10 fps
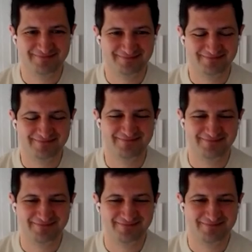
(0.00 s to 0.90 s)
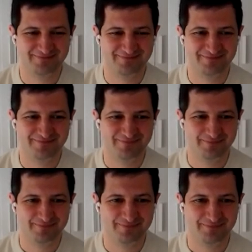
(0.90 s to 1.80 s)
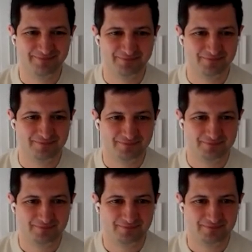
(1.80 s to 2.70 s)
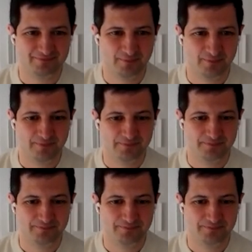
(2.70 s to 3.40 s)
[no speech]